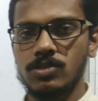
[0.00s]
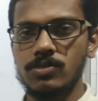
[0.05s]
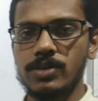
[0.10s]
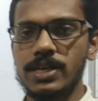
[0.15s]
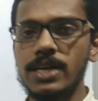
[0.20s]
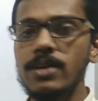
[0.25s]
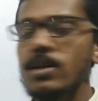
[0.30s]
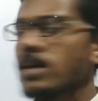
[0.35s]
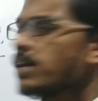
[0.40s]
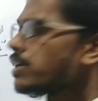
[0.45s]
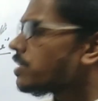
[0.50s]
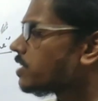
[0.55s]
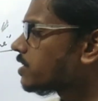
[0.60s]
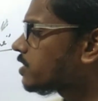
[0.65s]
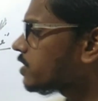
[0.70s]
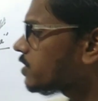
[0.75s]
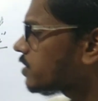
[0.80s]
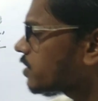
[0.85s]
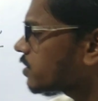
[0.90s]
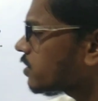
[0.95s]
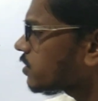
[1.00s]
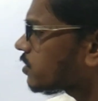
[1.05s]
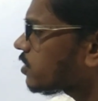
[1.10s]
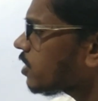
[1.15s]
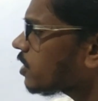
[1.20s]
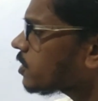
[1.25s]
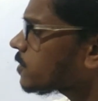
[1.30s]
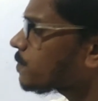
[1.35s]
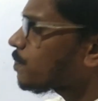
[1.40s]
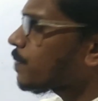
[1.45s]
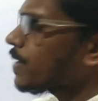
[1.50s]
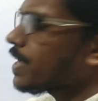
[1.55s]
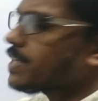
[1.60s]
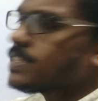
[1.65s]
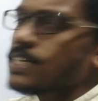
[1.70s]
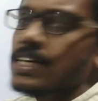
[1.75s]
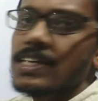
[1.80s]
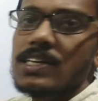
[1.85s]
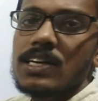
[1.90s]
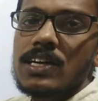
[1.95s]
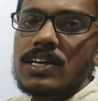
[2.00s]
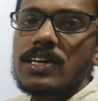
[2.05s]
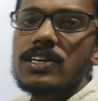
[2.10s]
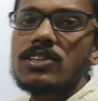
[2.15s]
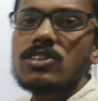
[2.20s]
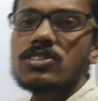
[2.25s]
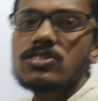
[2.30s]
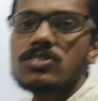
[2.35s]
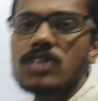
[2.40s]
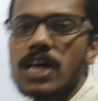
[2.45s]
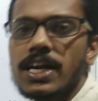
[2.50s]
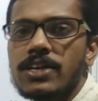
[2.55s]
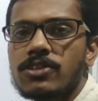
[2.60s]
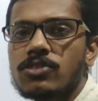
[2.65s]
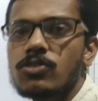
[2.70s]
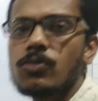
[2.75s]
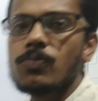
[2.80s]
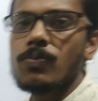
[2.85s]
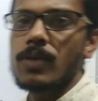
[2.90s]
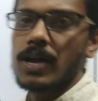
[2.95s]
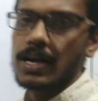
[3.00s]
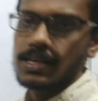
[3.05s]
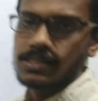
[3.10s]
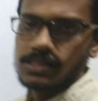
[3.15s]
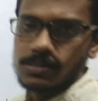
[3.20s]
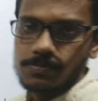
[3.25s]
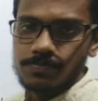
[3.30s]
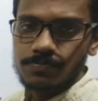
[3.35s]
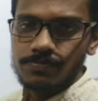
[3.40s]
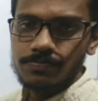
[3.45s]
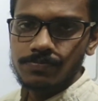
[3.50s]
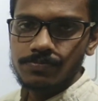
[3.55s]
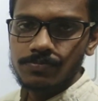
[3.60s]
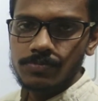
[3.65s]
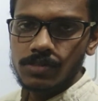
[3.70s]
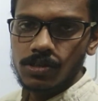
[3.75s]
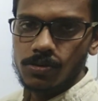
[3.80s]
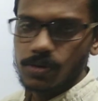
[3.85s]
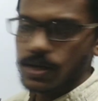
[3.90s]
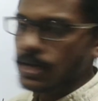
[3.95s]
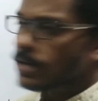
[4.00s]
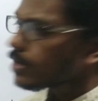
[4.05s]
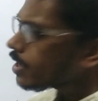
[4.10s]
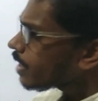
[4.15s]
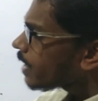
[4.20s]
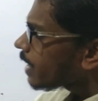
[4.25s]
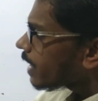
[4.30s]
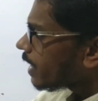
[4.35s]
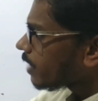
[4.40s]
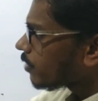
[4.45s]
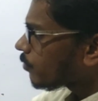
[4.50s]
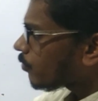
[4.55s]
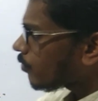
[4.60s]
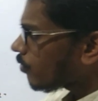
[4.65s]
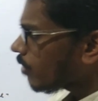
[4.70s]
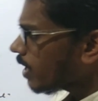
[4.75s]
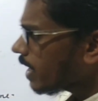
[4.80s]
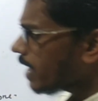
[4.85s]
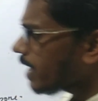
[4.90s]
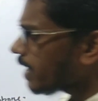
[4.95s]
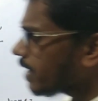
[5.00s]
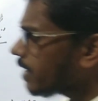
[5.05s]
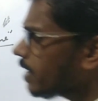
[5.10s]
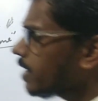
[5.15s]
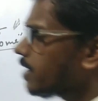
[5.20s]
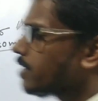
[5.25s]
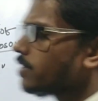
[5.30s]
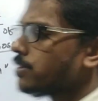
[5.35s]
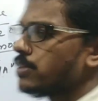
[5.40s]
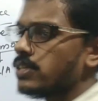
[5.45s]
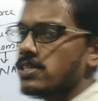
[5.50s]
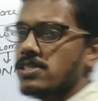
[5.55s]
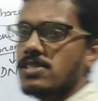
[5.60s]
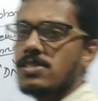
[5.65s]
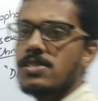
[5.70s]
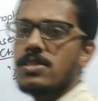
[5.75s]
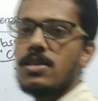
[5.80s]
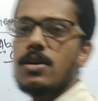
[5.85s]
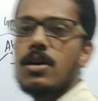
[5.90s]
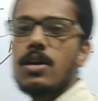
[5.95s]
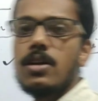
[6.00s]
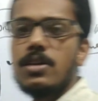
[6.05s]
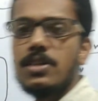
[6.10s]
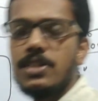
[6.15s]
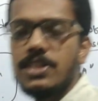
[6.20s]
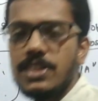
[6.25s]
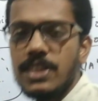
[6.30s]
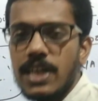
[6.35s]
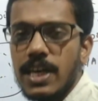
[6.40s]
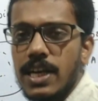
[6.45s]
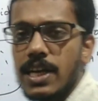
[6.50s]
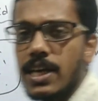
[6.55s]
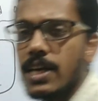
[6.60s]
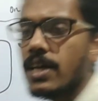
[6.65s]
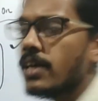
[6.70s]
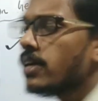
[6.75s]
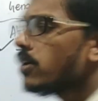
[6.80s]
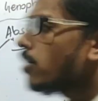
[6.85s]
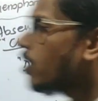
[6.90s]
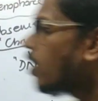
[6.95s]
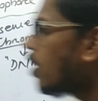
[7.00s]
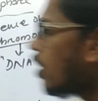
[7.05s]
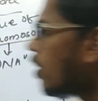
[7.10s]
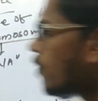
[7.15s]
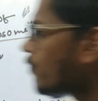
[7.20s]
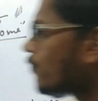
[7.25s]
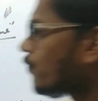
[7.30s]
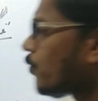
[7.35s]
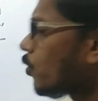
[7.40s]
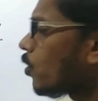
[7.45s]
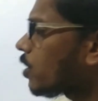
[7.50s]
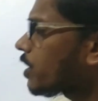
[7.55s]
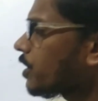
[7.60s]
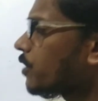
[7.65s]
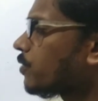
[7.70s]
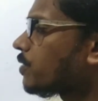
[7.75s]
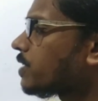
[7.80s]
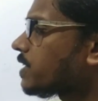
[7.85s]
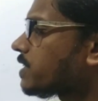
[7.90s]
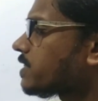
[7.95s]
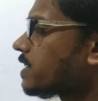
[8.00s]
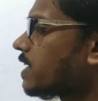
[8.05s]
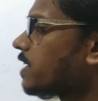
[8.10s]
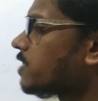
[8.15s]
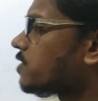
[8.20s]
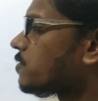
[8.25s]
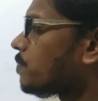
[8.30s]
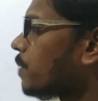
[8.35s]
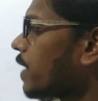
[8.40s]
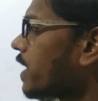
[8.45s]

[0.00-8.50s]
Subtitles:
Okay, this is just present in the cytoplasm. Okay, and where this DNA of prokaryotic cell is